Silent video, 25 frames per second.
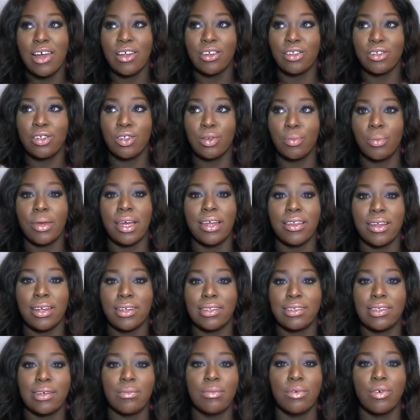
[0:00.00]
To me,
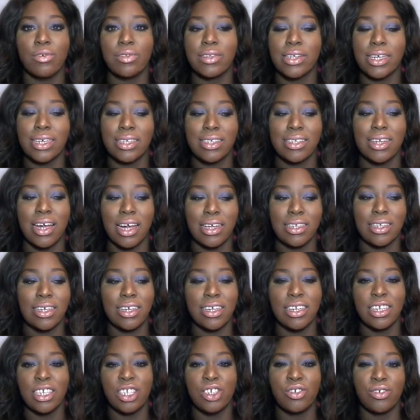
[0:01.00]
that's the most exciting
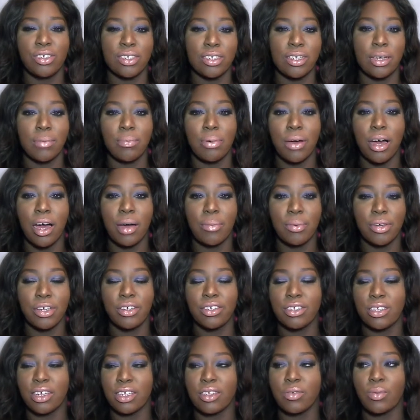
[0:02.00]
and interesting part,
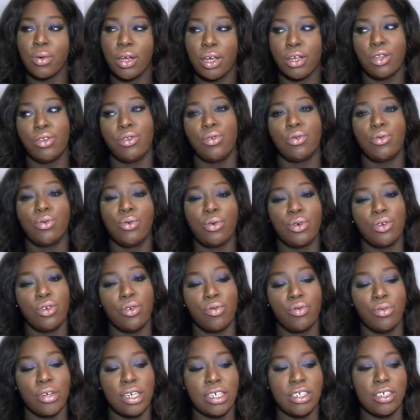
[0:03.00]
because that's where you do all your
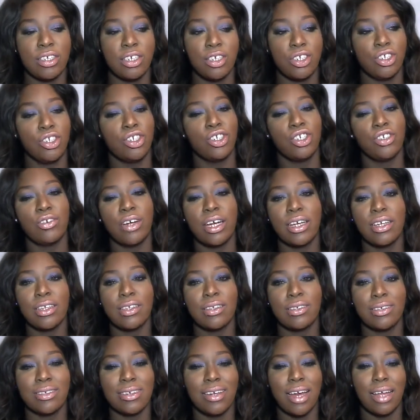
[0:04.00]
research and try and
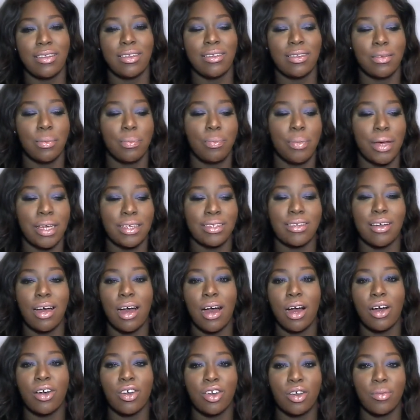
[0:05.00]
gather the best
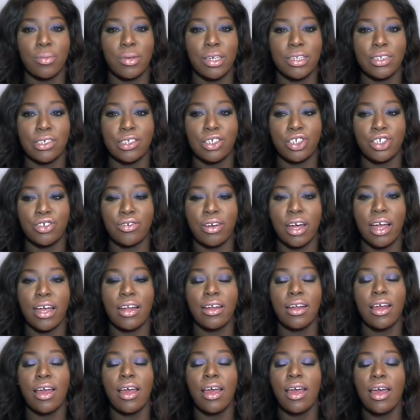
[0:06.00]
argument and try
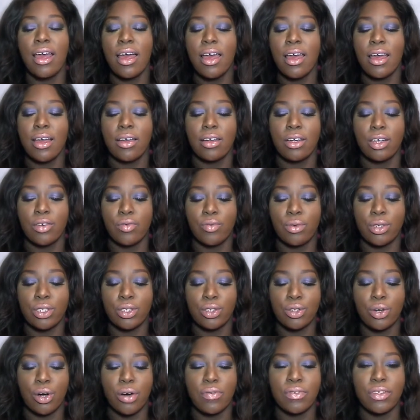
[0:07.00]
and
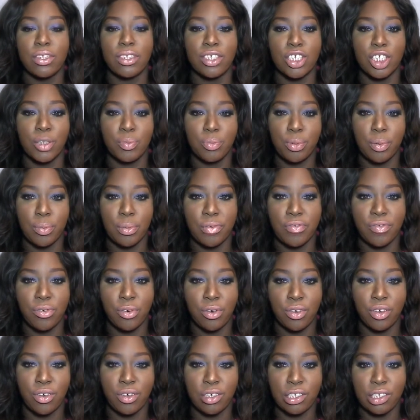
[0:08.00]
resolve the dispute before
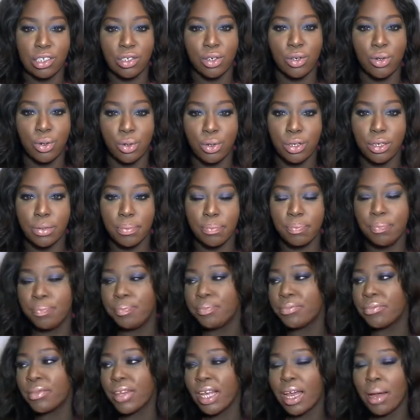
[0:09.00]
it goes to court.
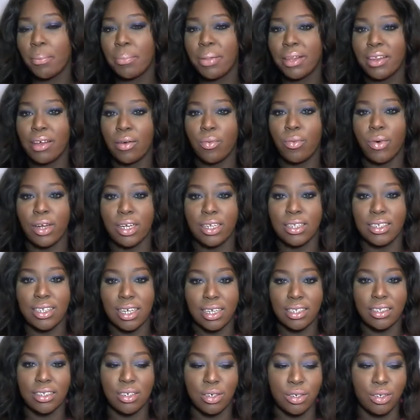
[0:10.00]
But then when it
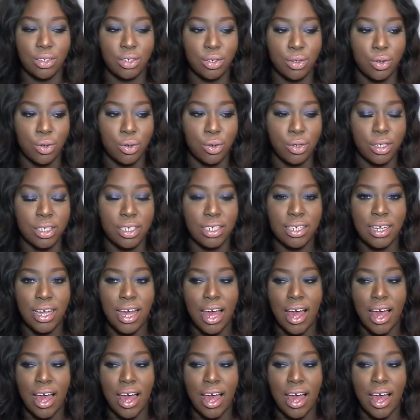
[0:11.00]
does go to court,